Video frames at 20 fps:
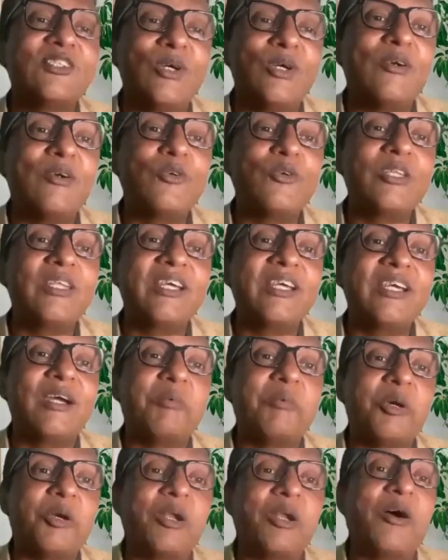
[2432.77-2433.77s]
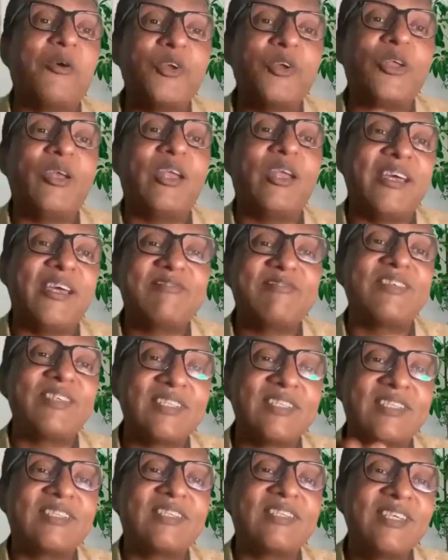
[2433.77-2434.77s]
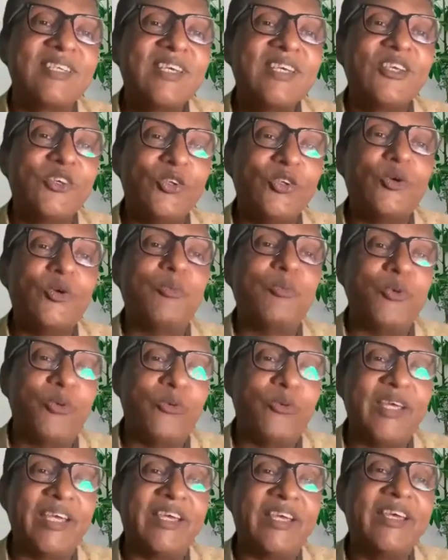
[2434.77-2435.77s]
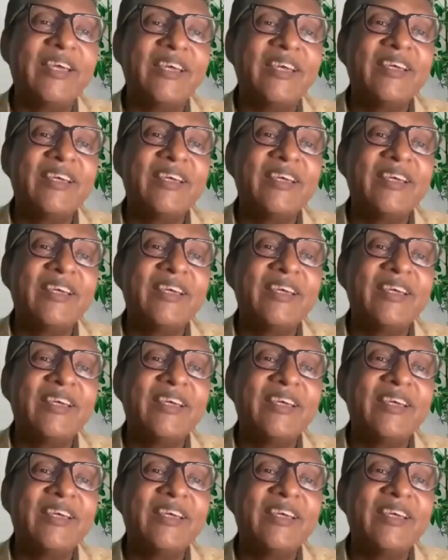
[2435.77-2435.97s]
you have to think about how your life is, moving.